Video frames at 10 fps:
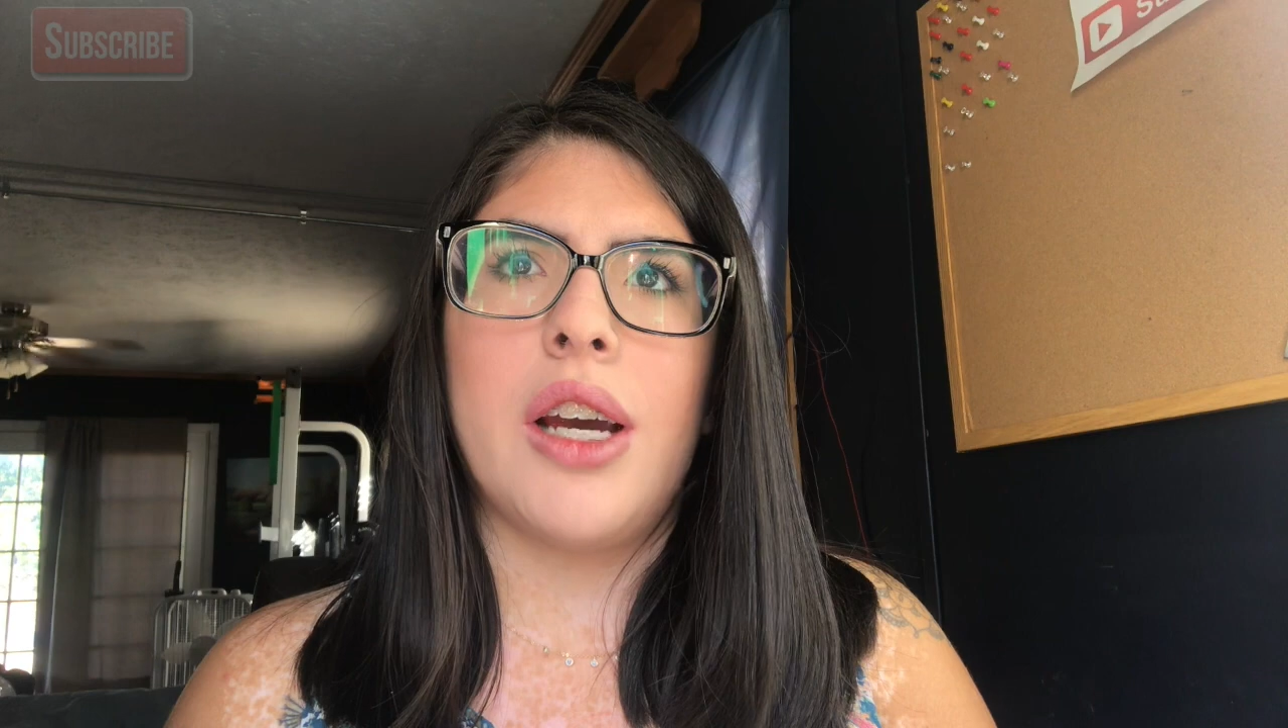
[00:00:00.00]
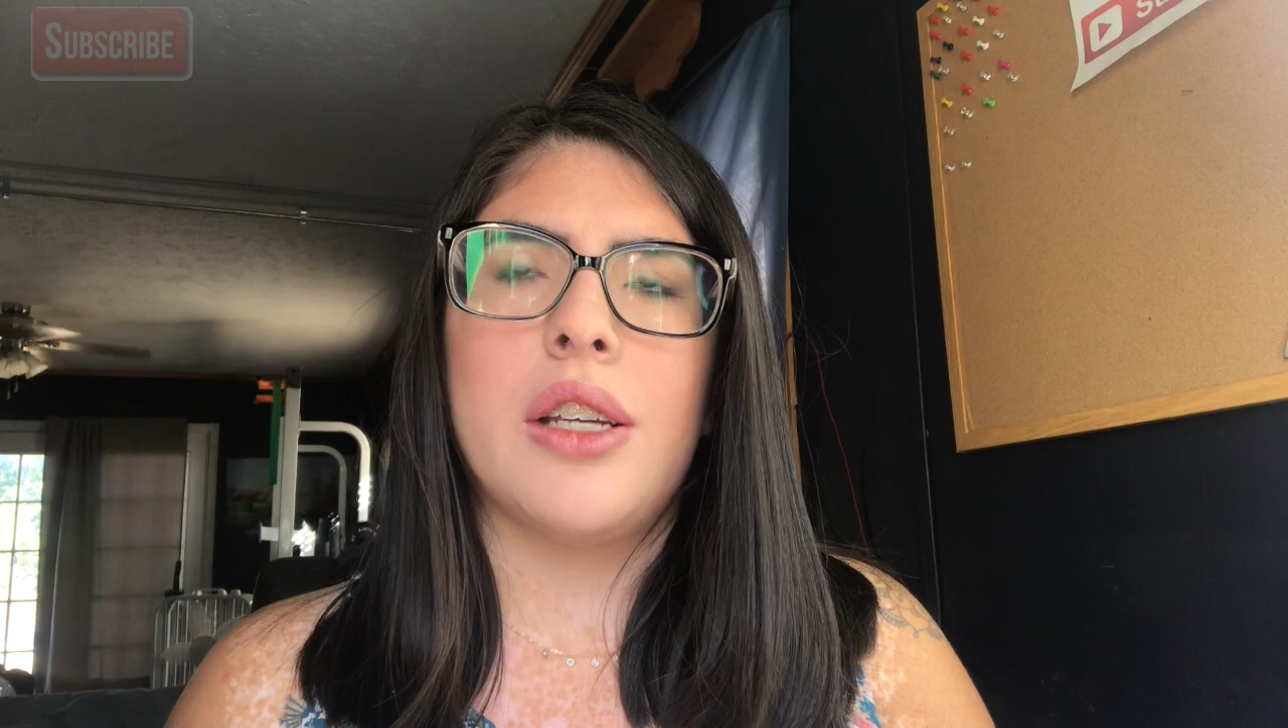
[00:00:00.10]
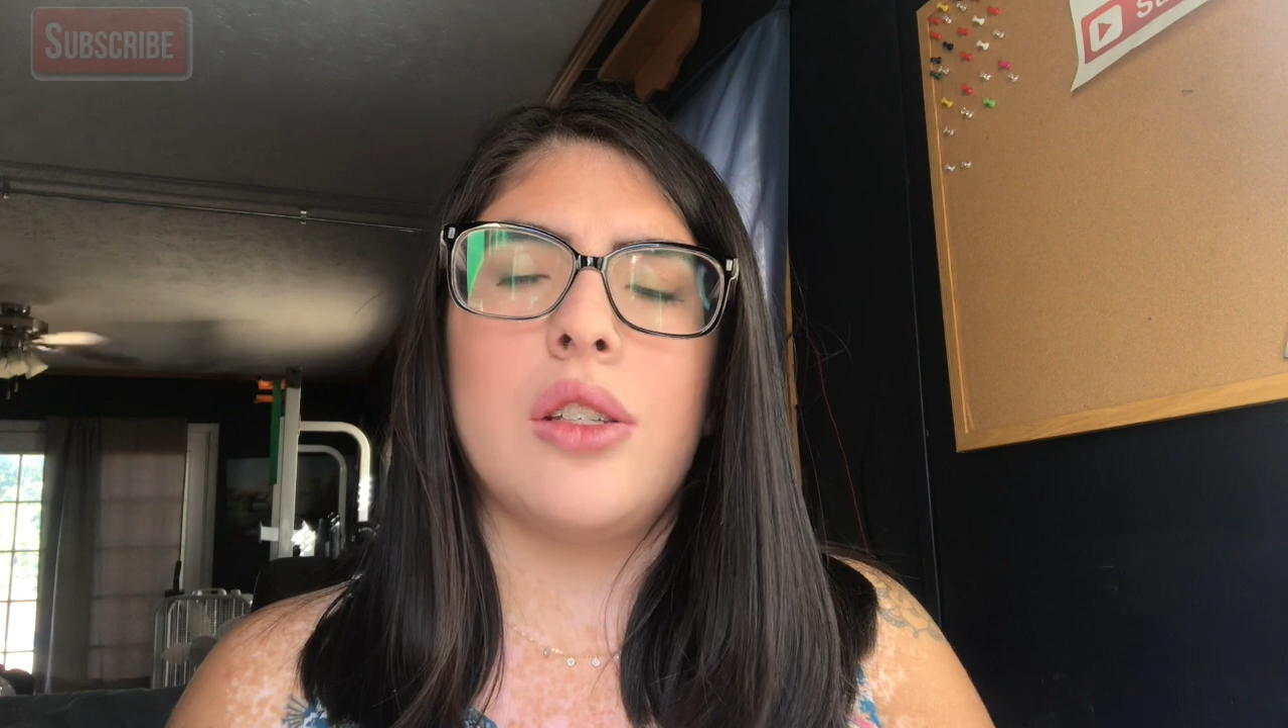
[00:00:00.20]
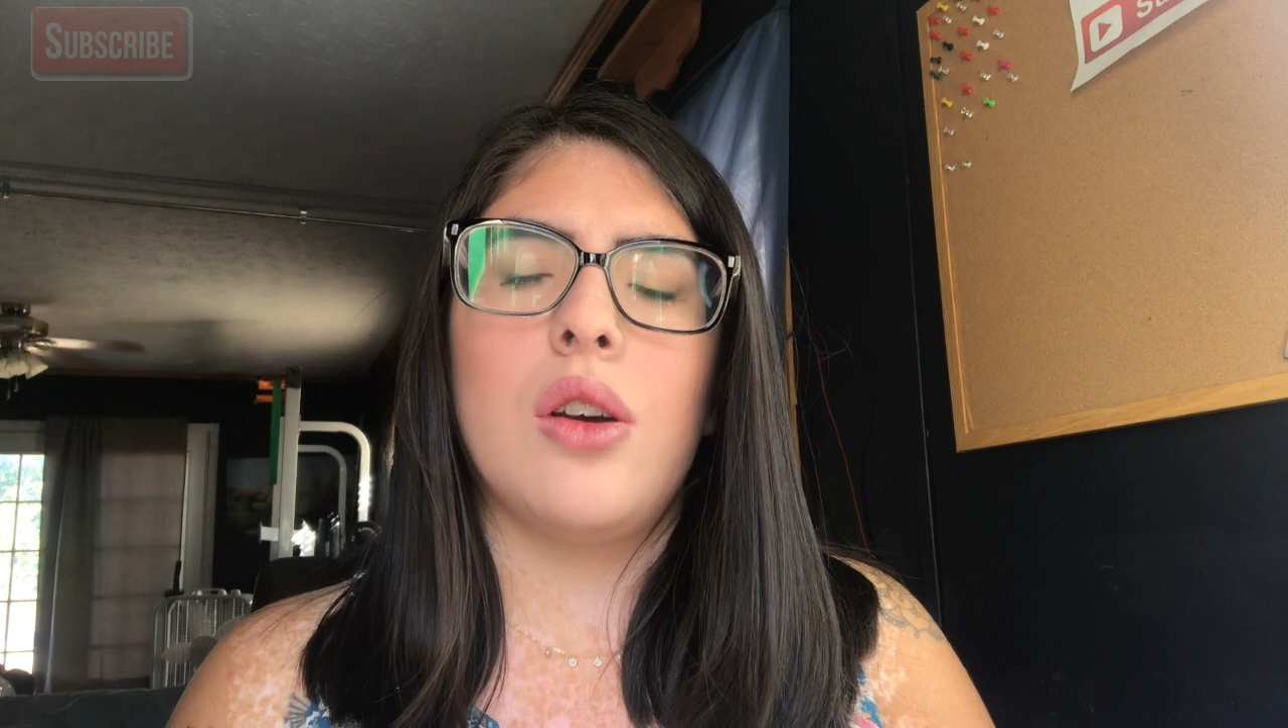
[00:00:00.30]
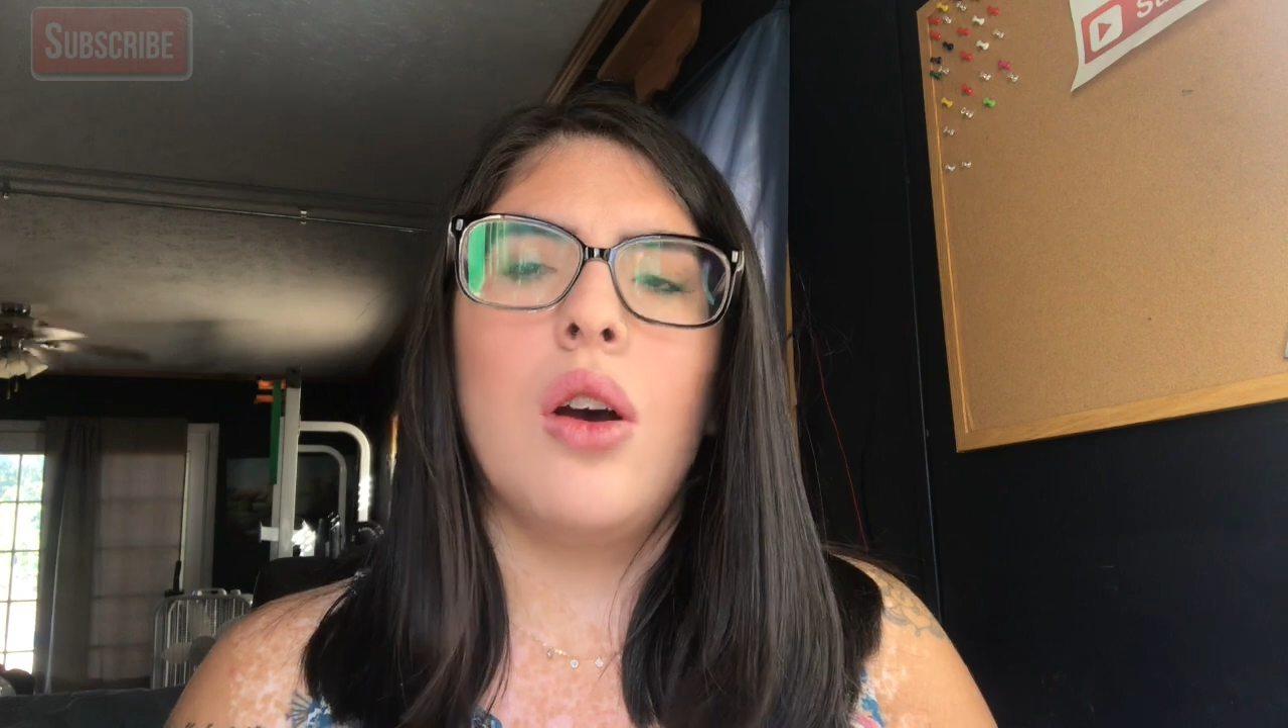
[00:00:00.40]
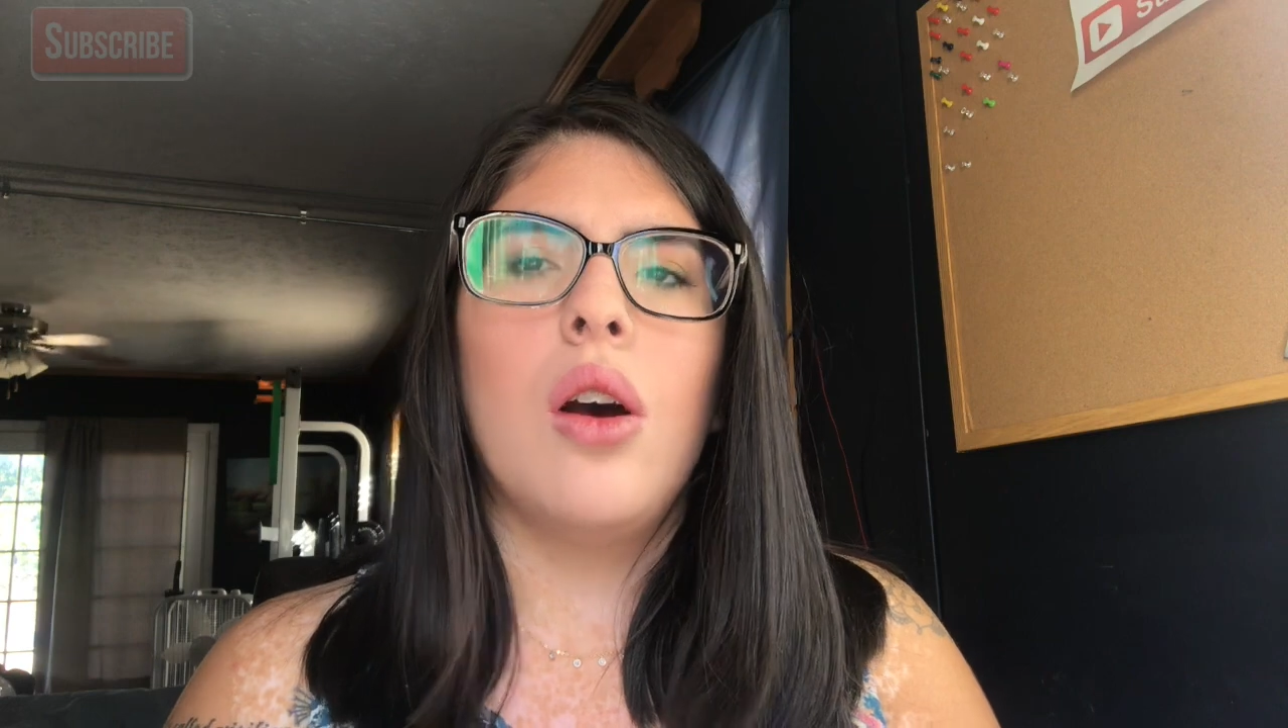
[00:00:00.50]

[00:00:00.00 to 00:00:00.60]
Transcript: test,